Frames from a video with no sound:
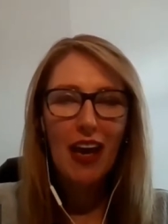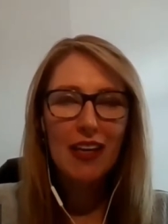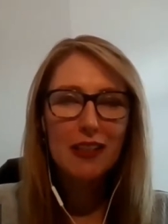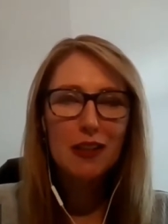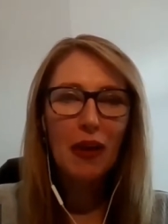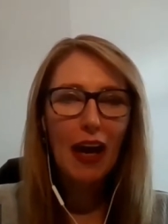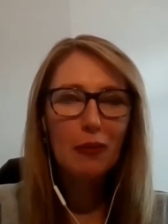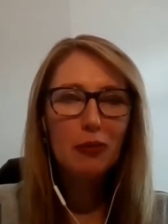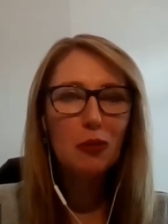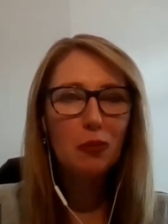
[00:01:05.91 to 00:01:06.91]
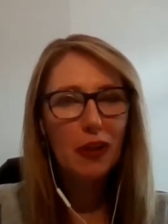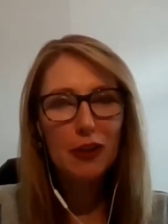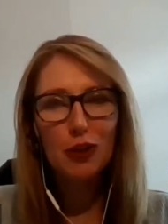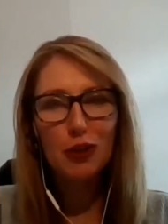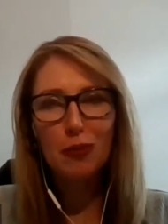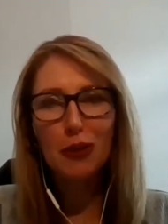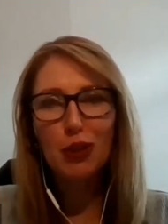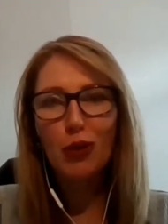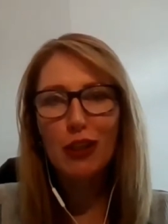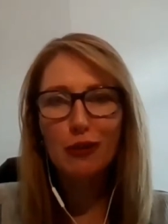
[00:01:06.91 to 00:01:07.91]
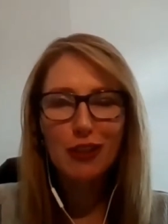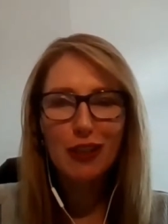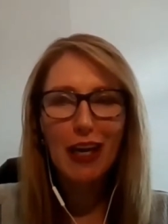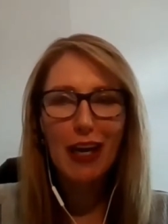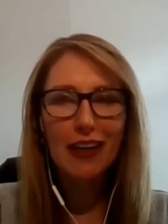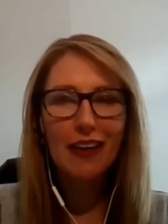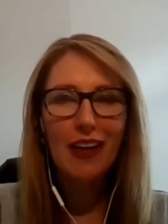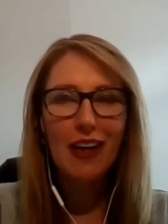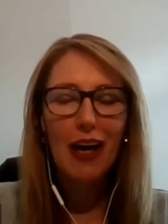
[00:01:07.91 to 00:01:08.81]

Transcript: And it's my absolute pleasure to be joining you today